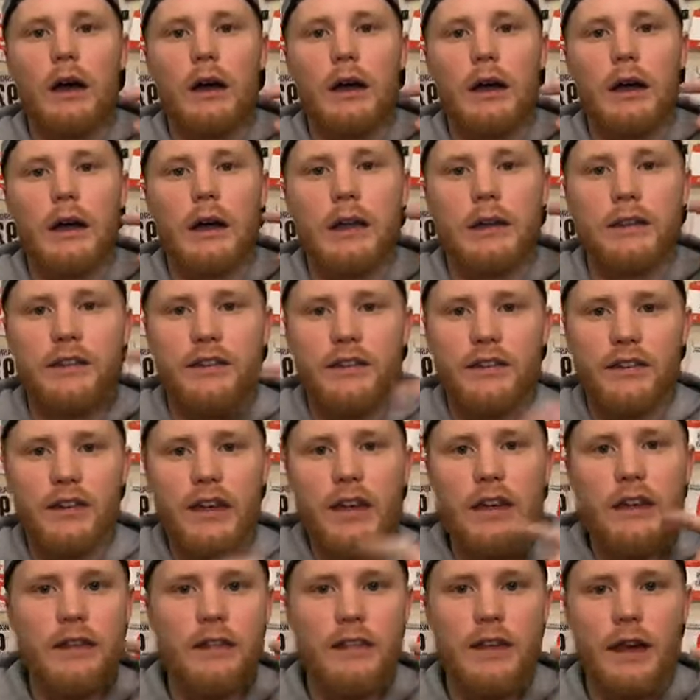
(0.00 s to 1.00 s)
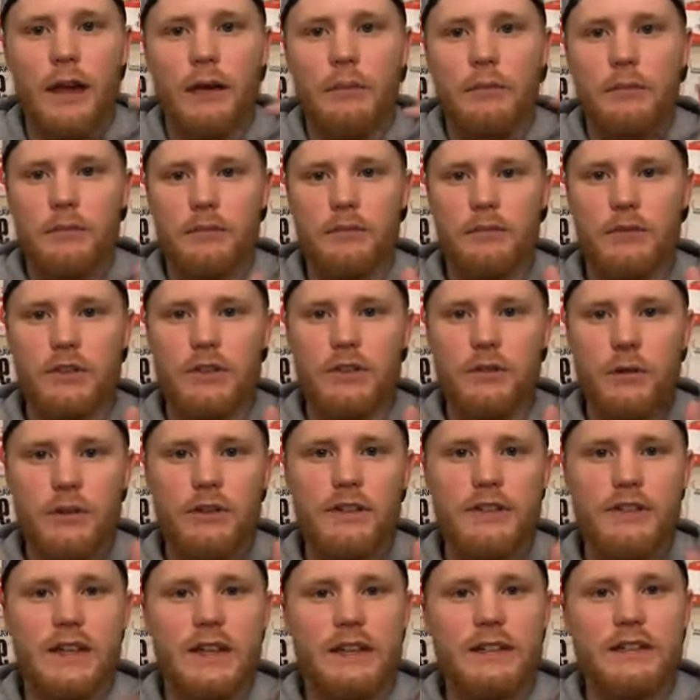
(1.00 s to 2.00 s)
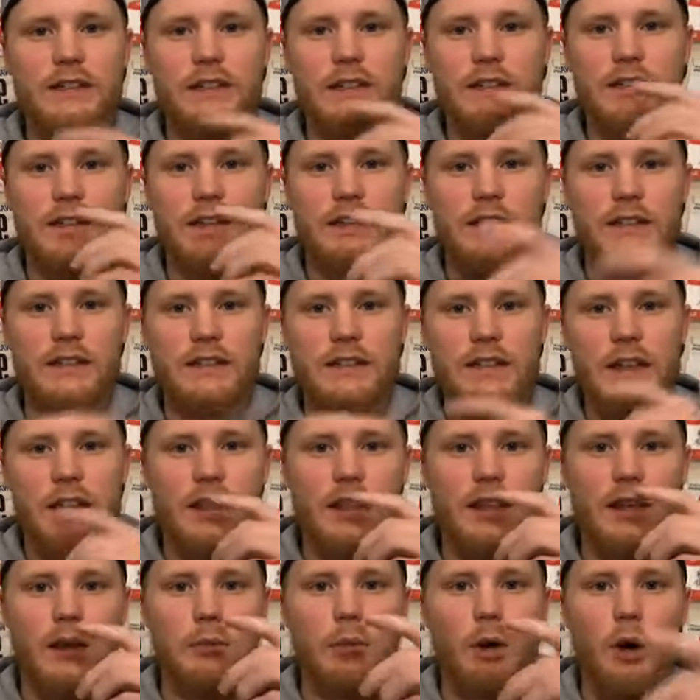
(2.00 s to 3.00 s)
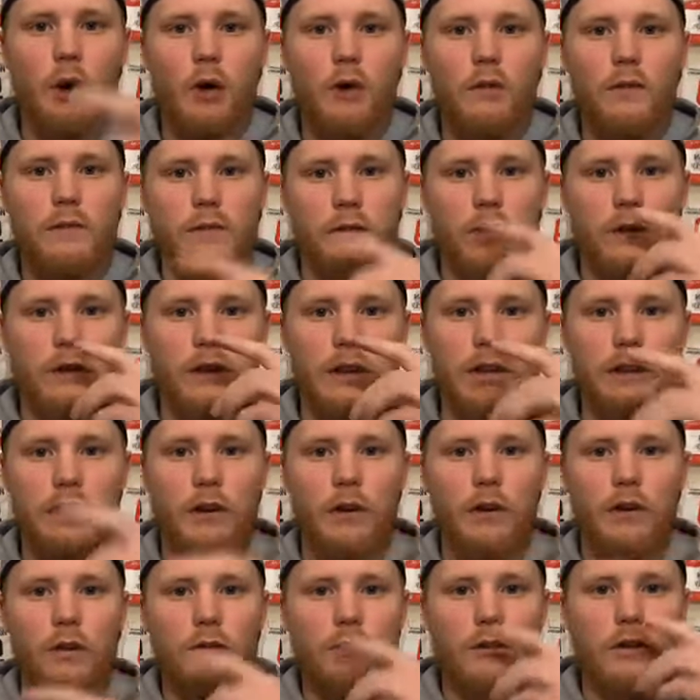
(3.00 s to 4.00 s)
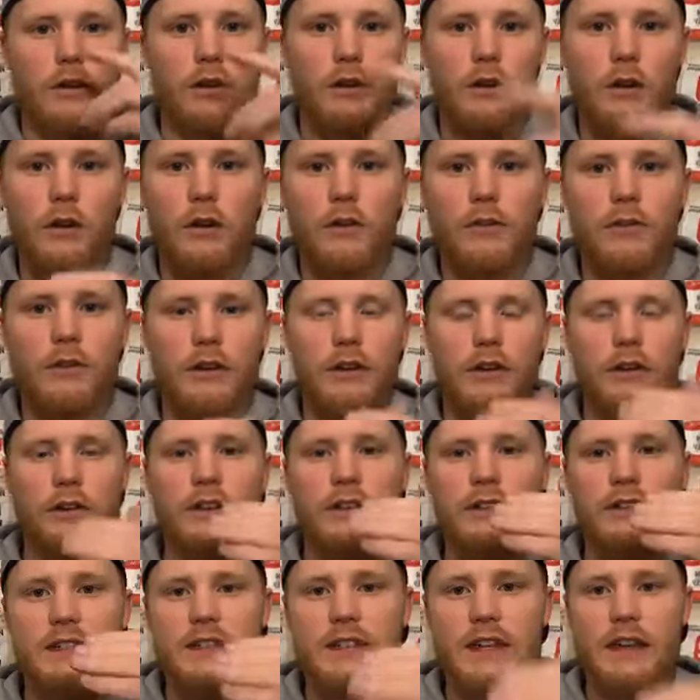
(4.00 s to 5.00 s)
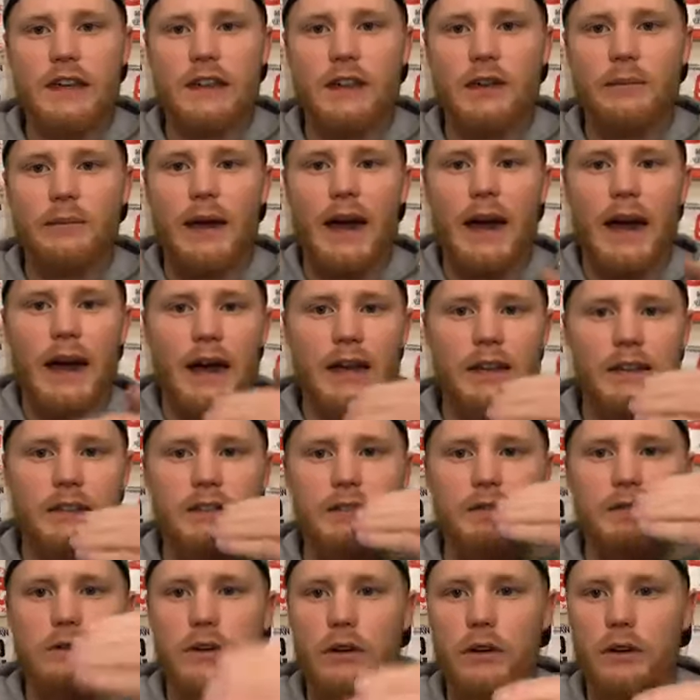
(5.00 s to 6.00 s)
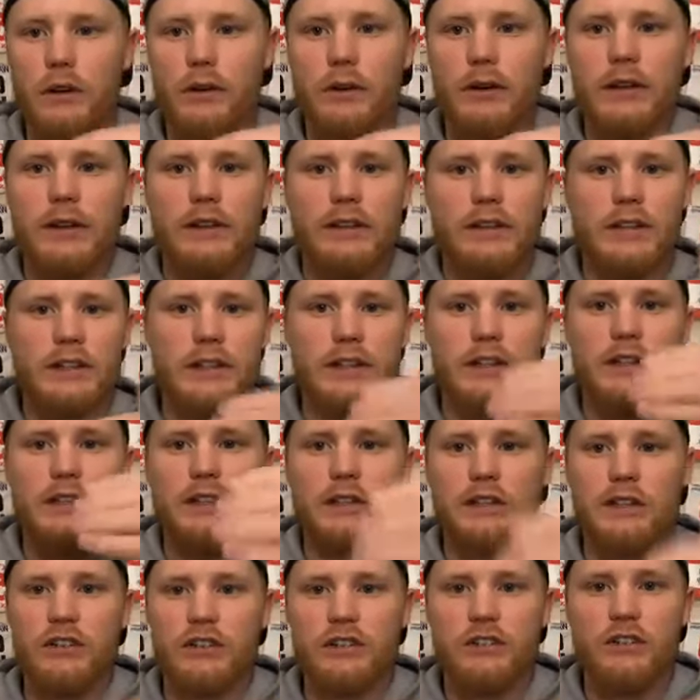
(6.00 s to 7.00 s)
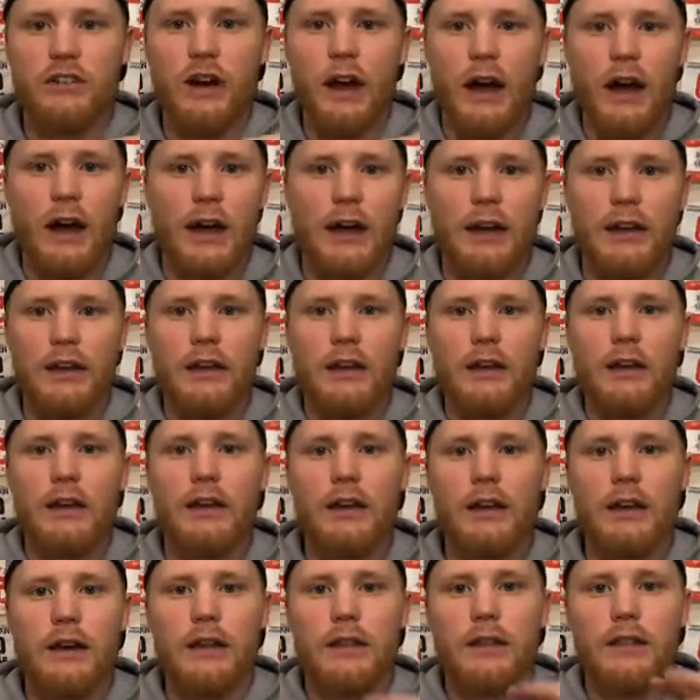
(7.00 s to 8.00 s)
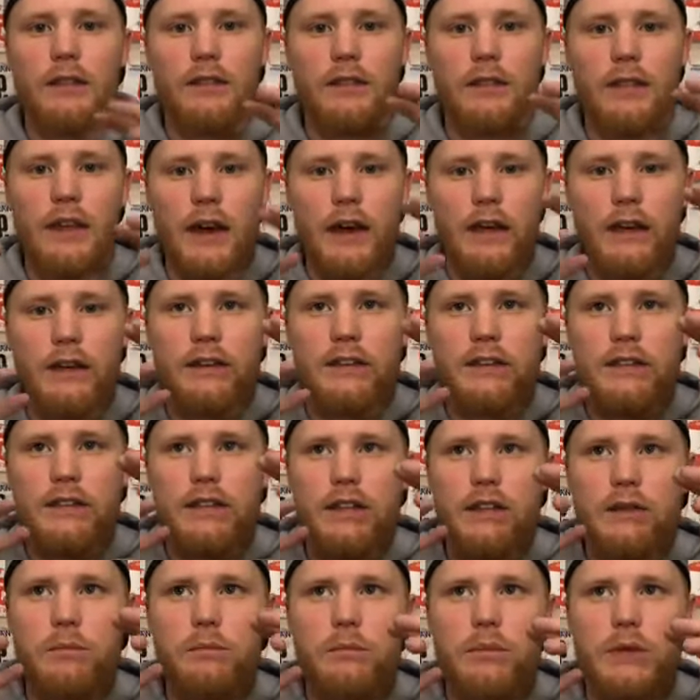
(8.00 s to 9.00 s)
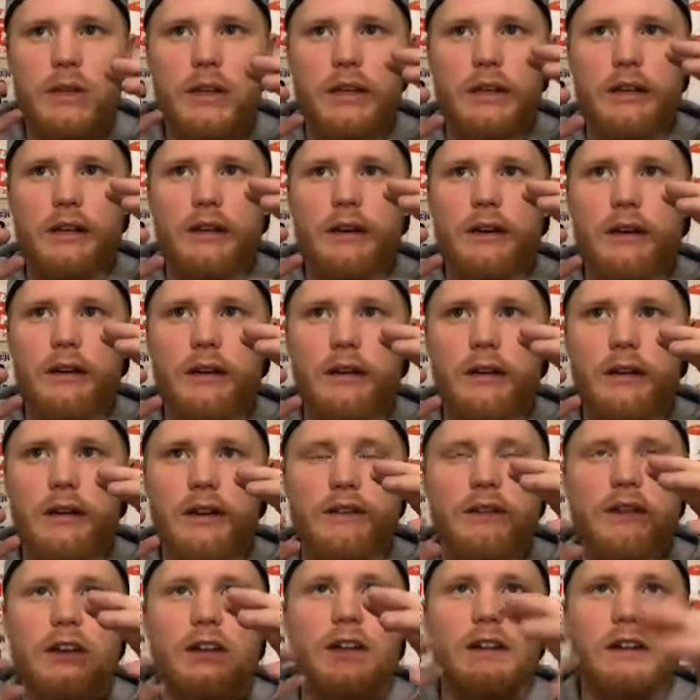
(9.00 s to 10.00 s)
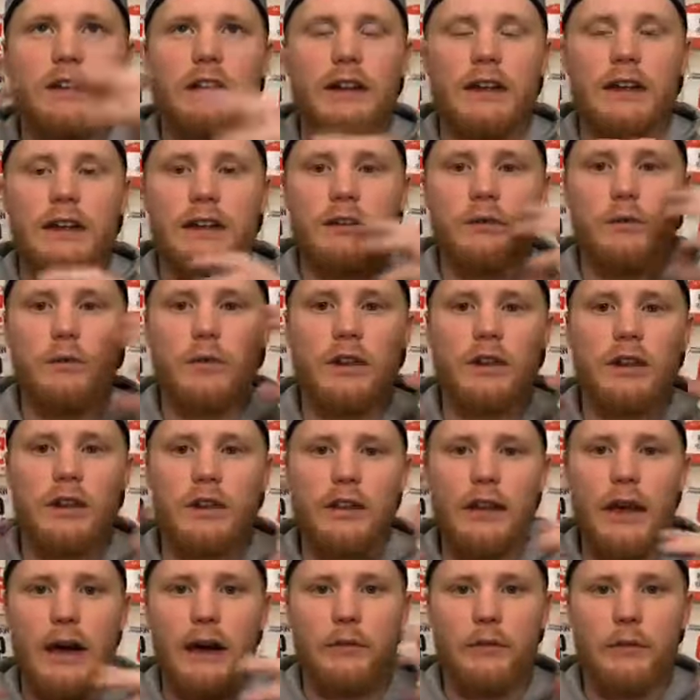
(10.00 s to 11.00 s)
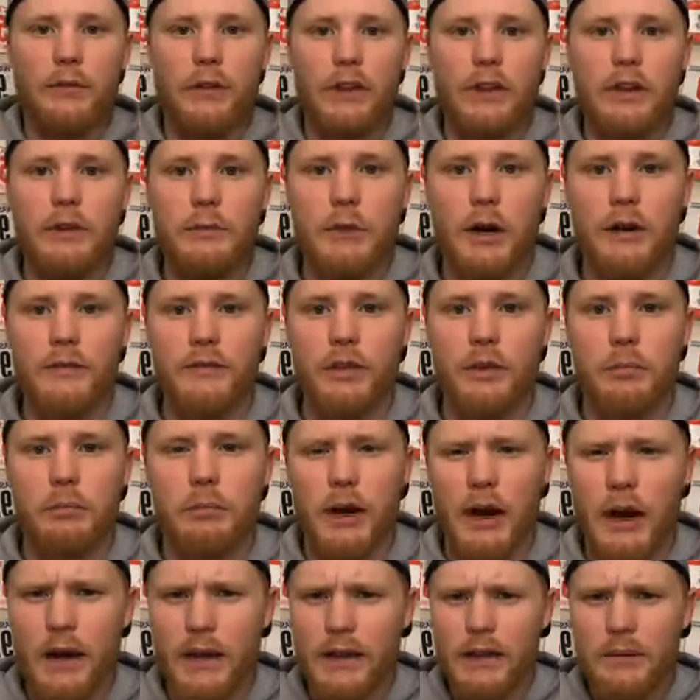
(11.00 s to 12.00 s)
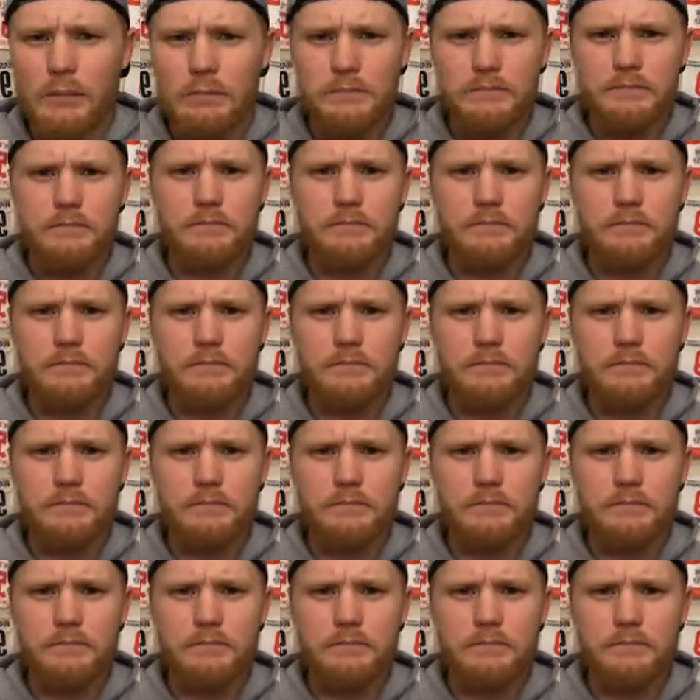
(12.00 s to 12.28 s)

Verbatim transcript: and say them, short sentences and say them over and over and over, and you can say them as you go into each stride, that is going to be, it's going to get within that rhythm of your body.